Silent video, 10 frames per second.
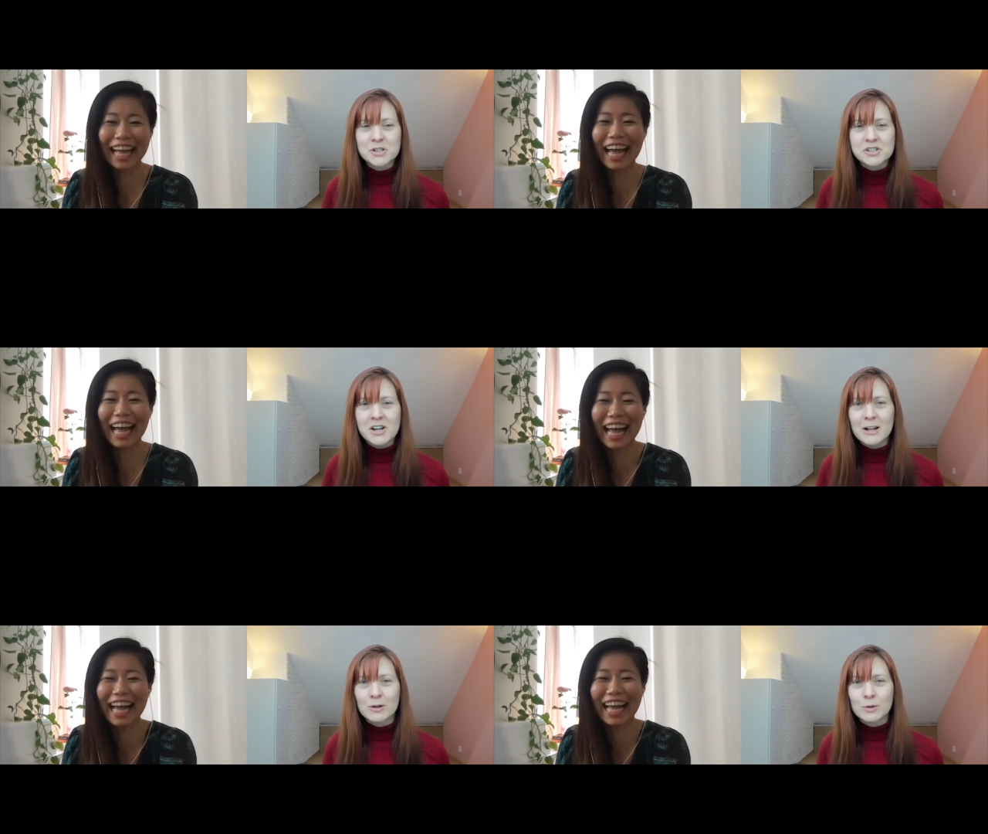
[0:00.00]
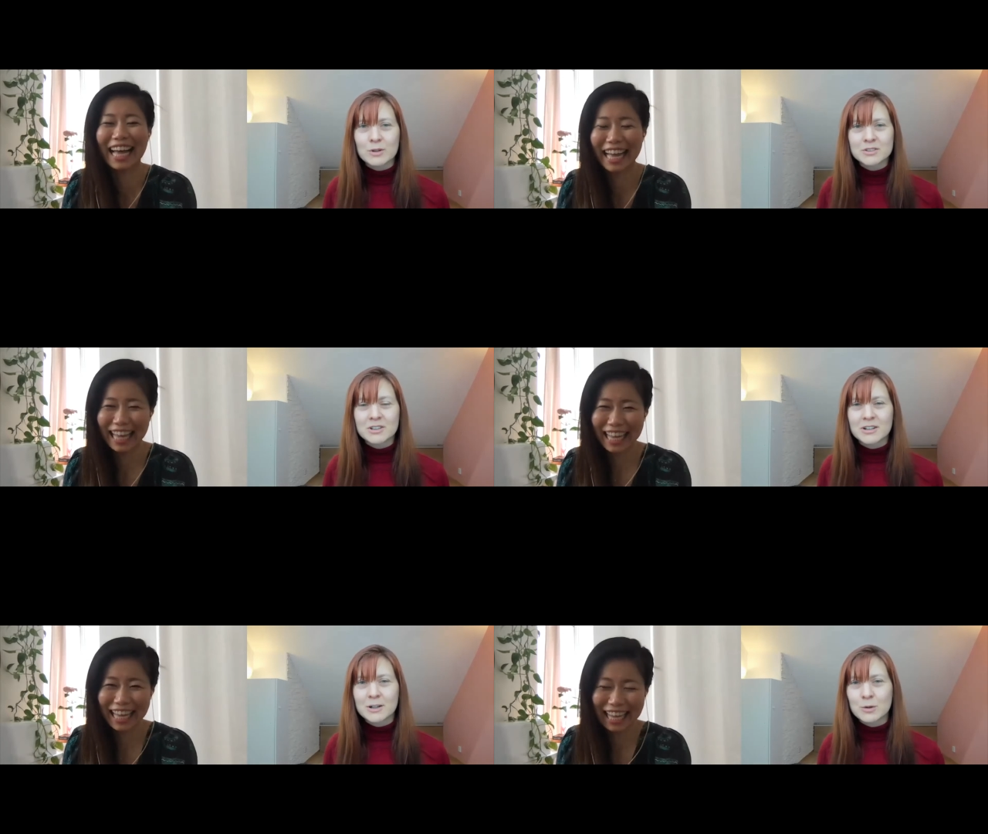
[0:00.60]
Speaker 1: with
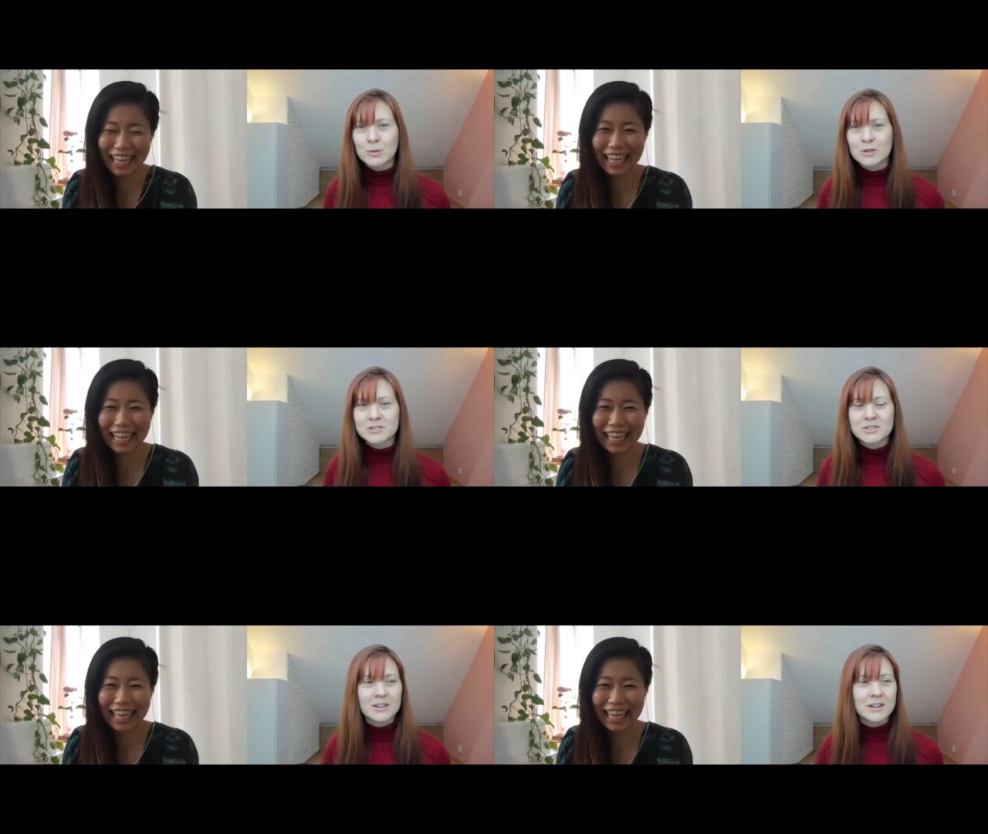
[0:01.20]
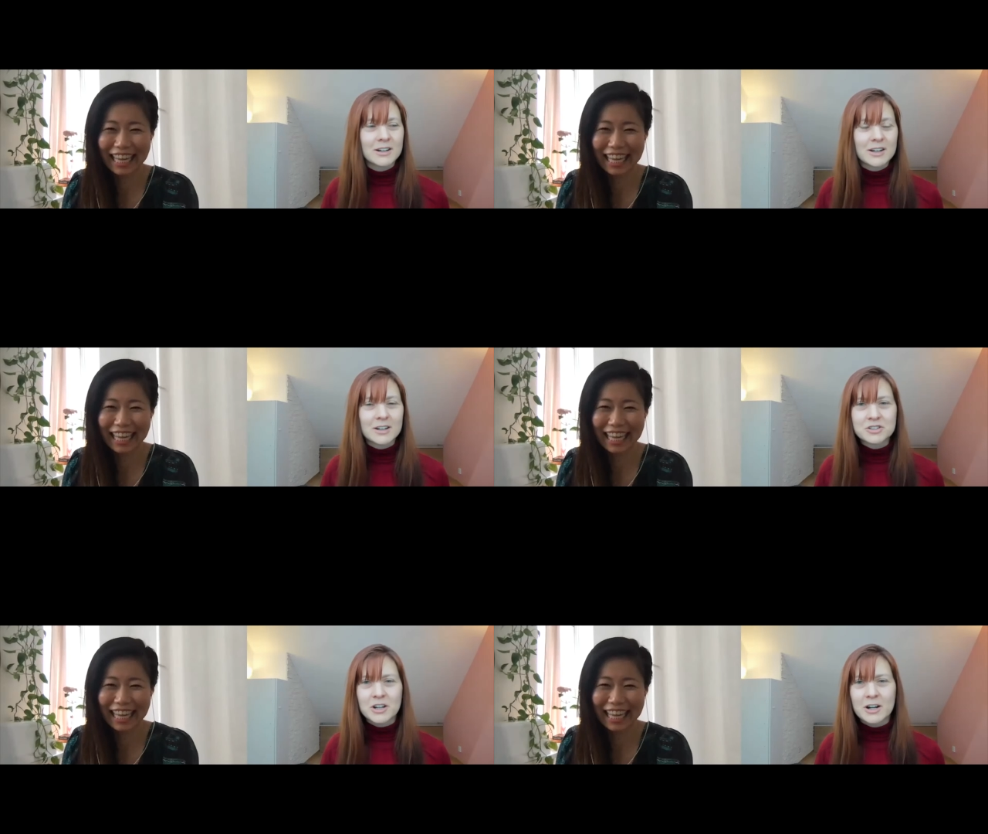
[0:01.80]
who was the
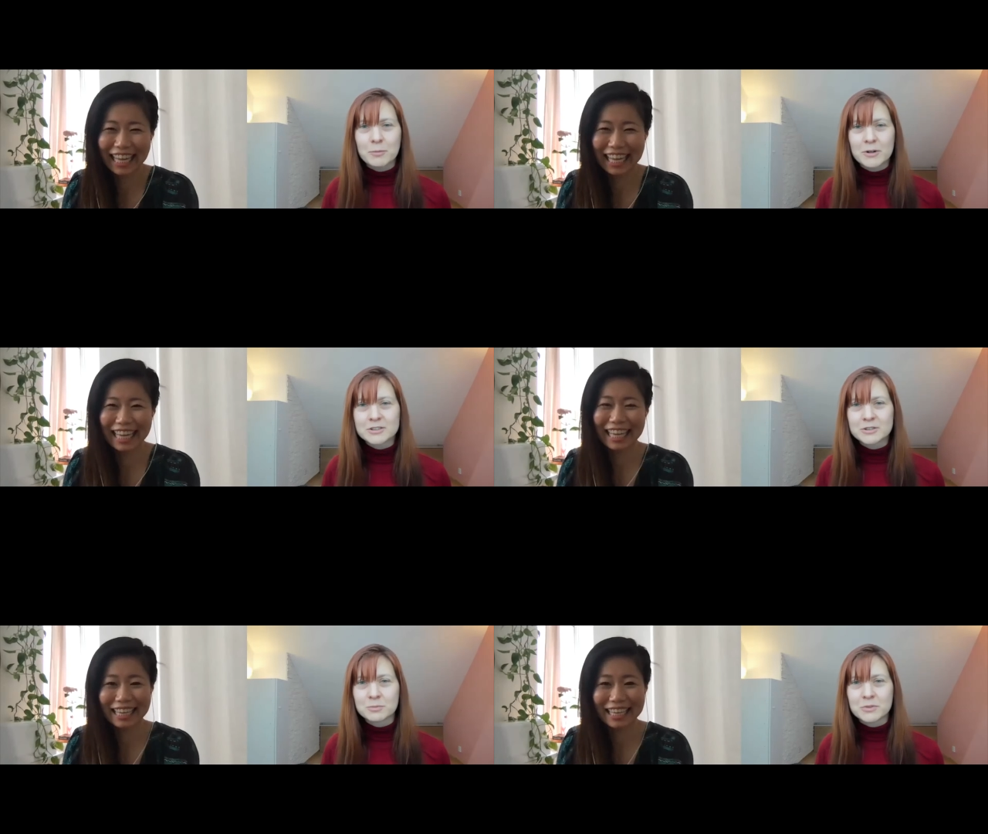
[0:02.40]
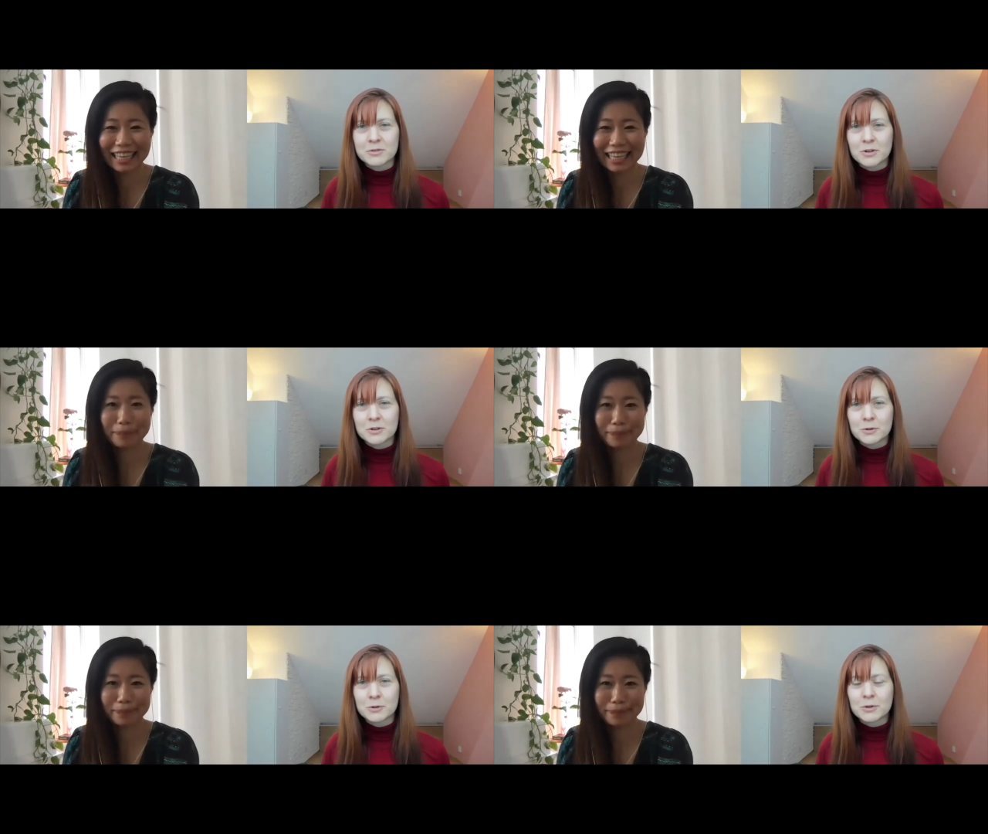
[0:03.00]
chairperson before
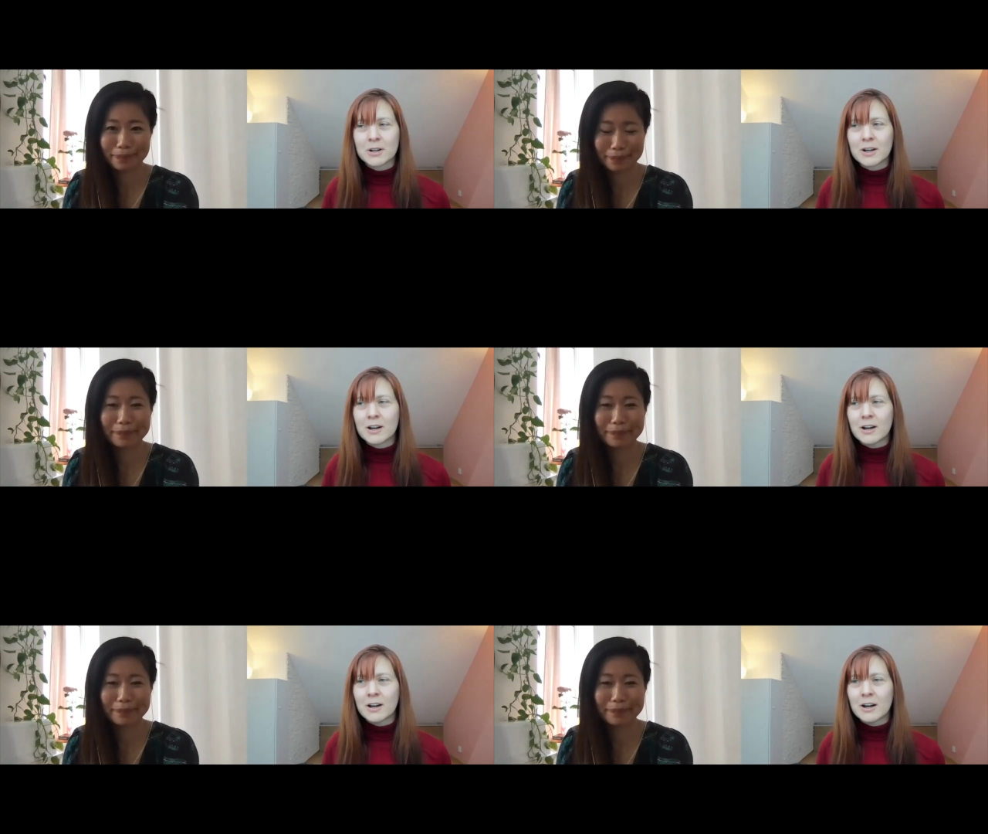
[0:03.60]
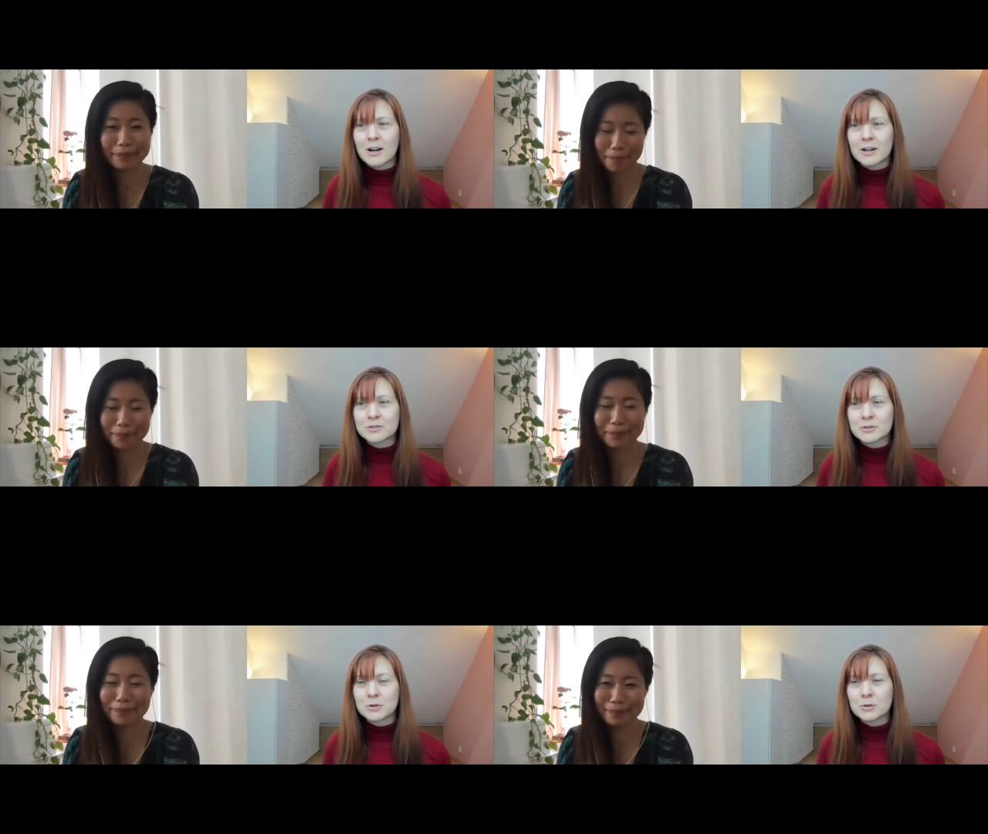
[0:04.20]
you. Yeah.
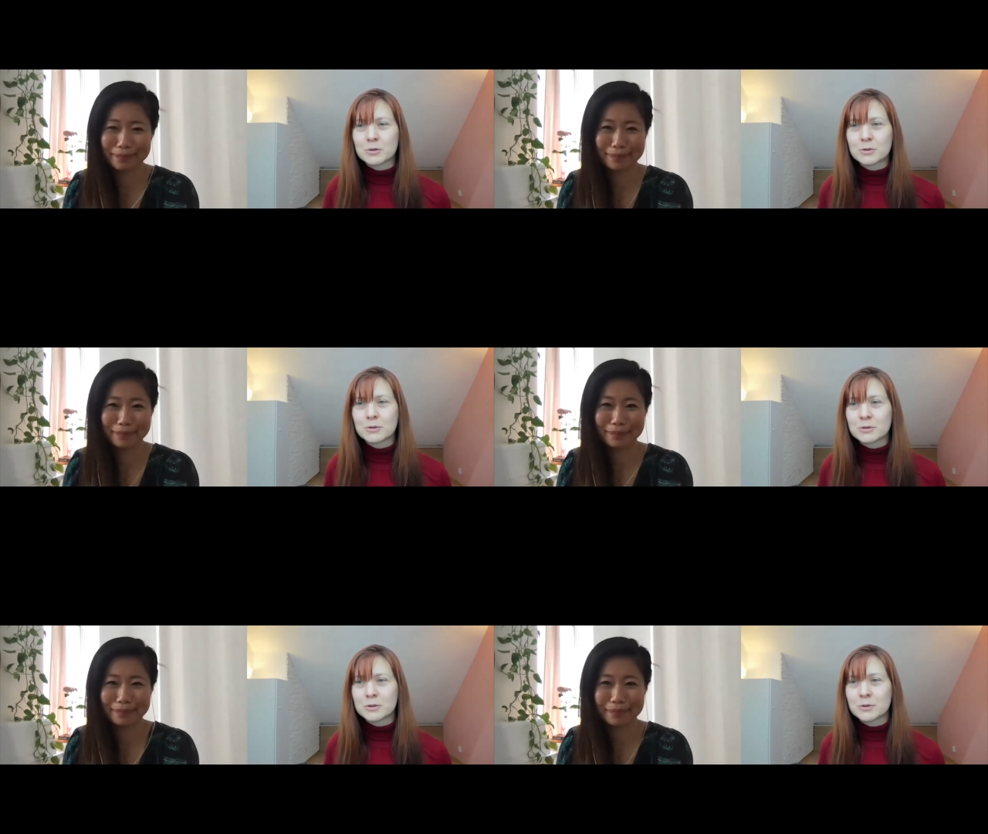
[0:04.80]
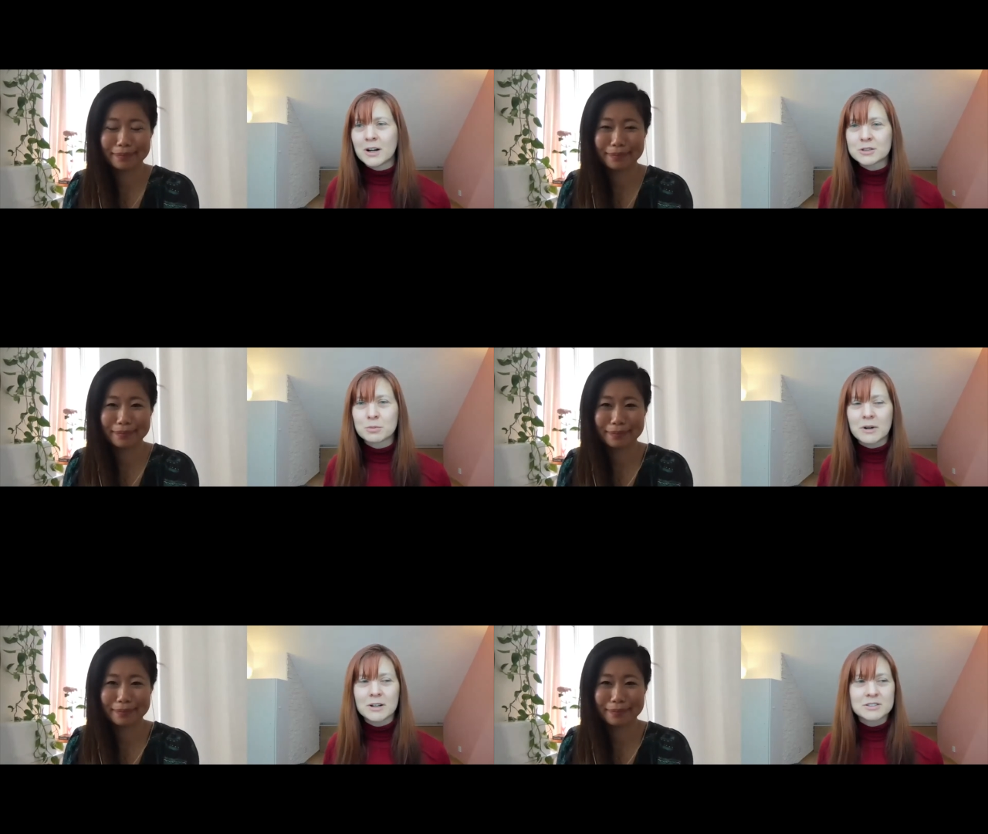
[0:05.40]
You guys
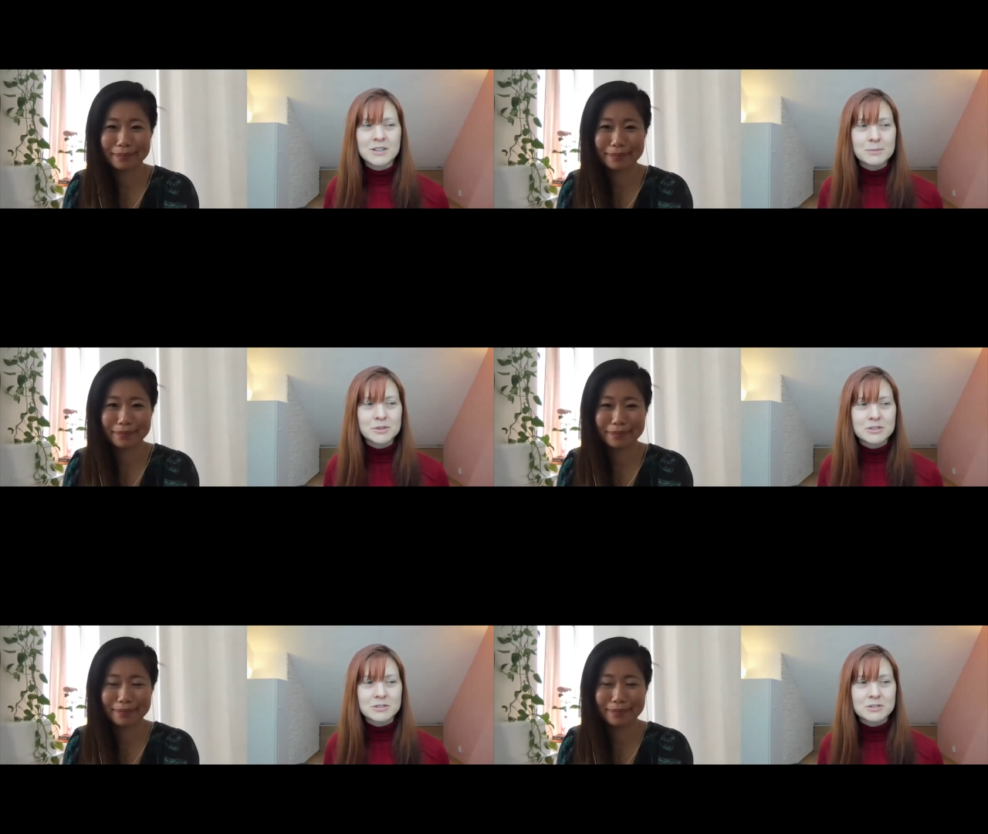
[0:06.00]
were exceptions.